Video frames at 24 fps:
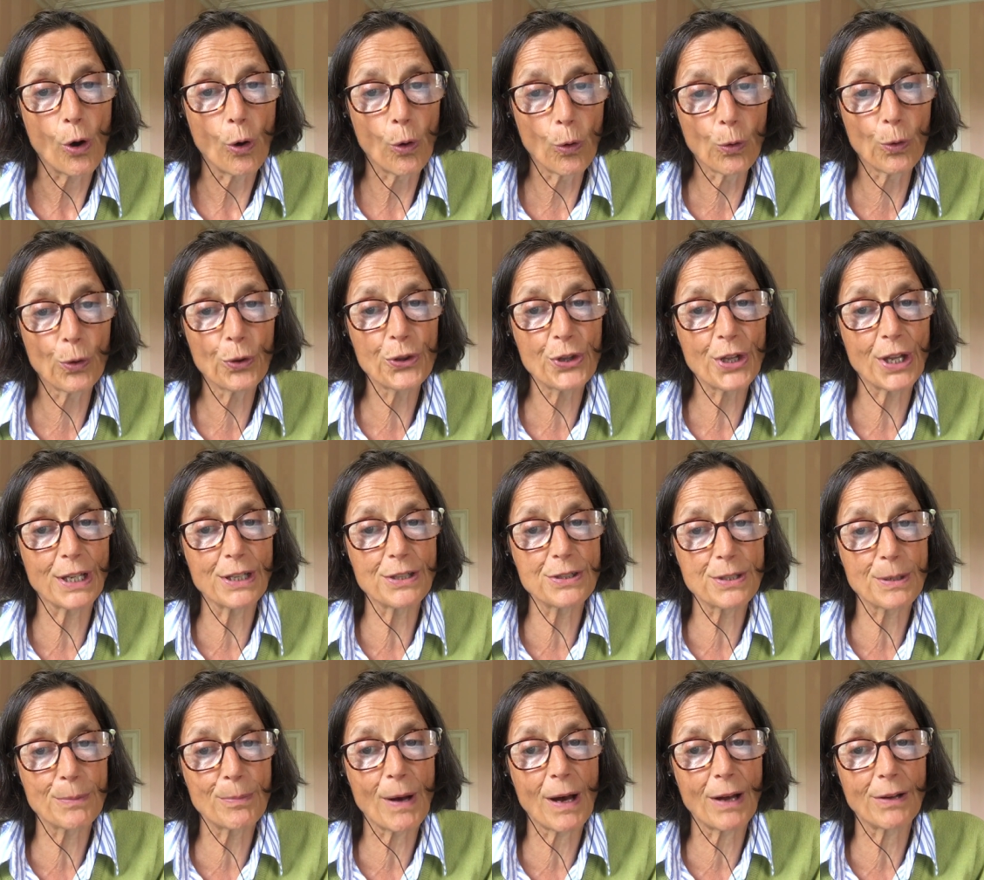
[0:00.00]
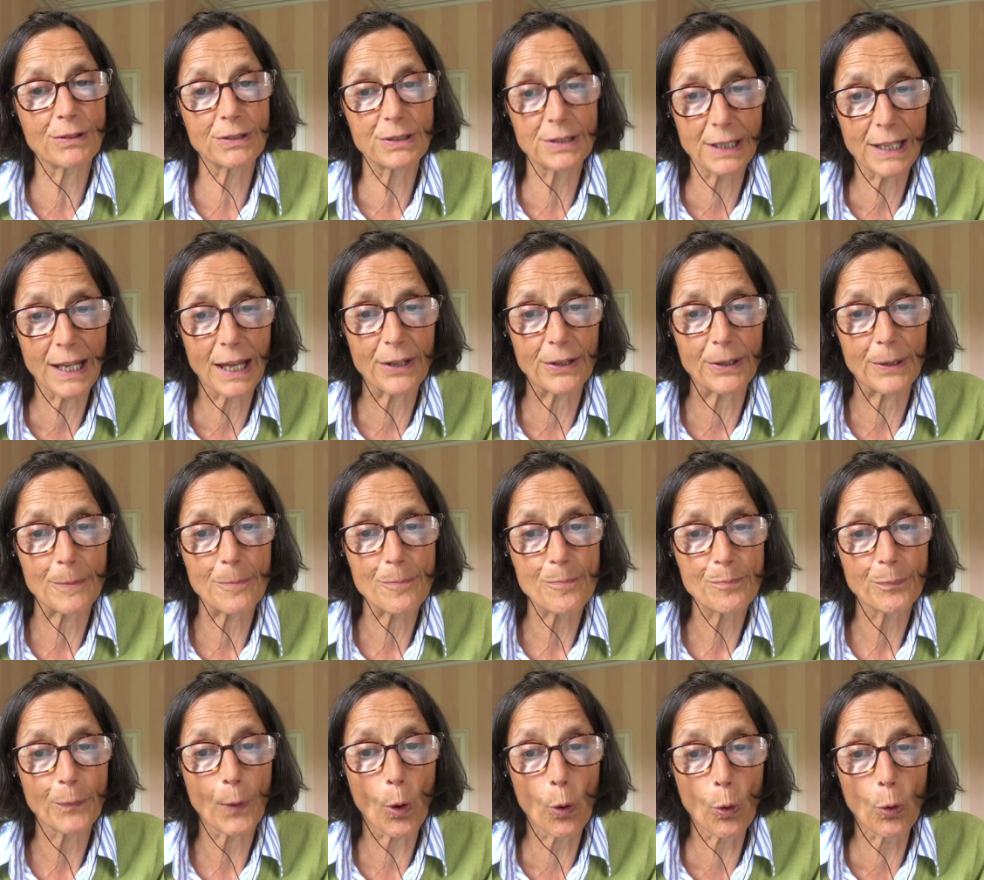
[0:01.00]
All things are bound together,
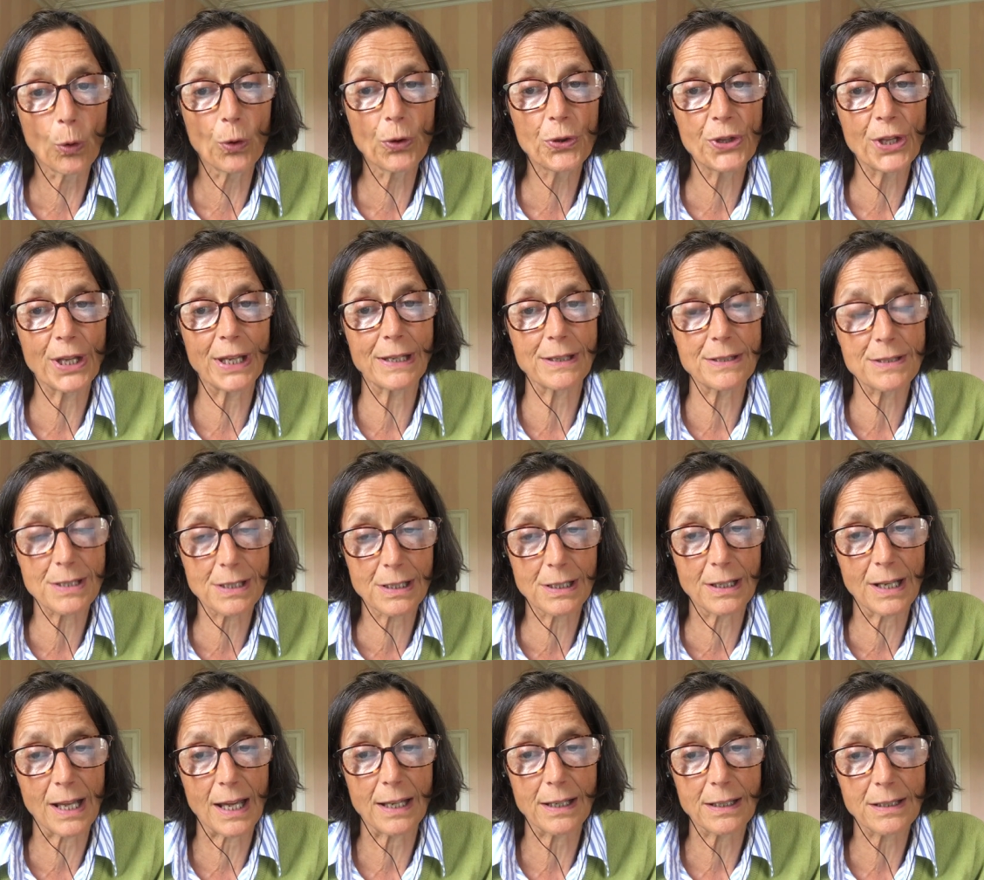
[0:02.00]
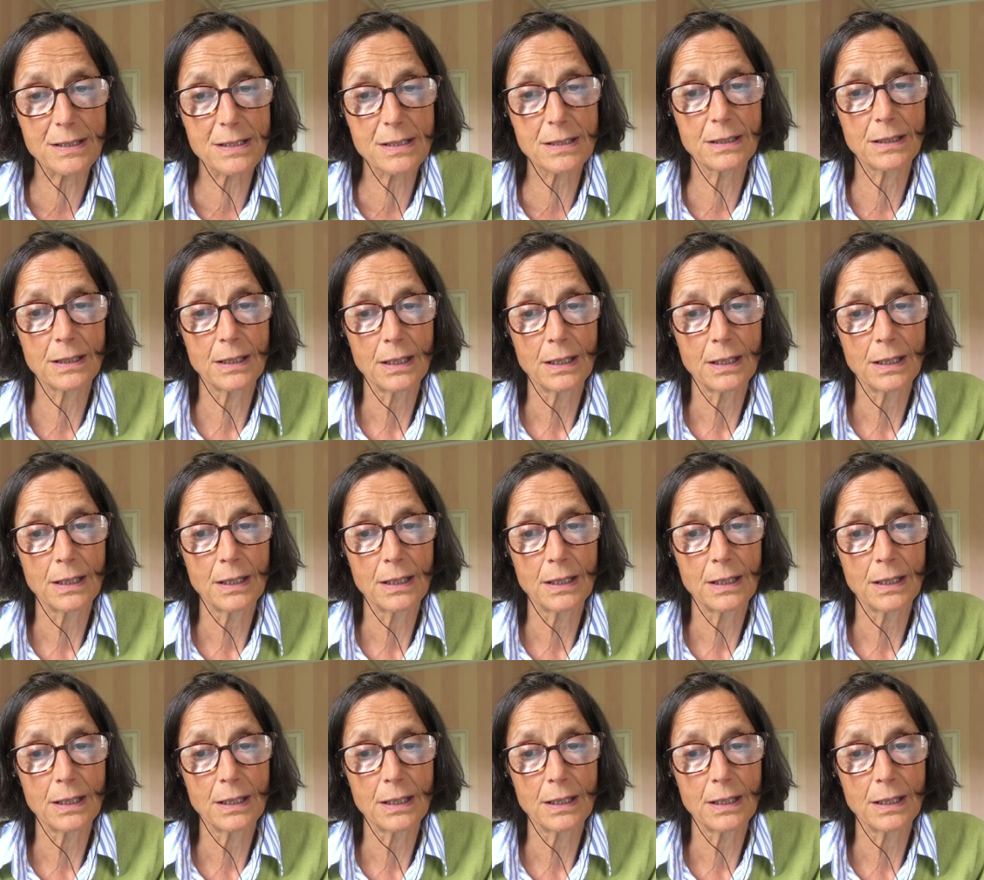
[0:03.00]
all things connect.